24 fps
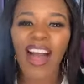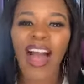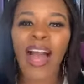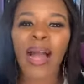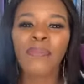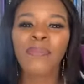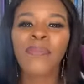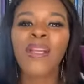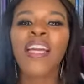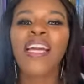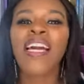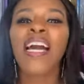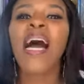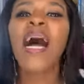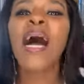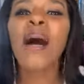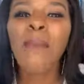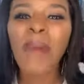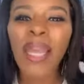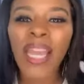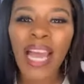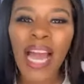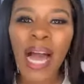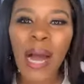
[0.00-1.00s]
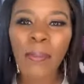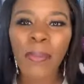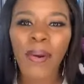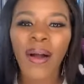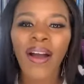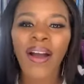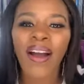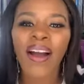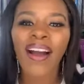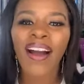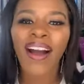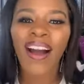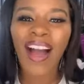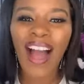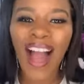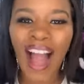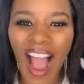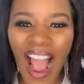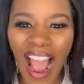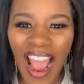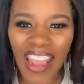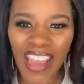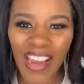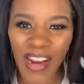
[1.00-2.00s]
I'm coming up
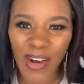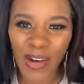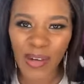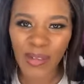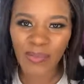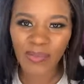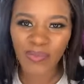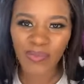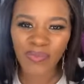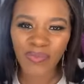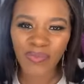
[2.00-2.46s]
higher.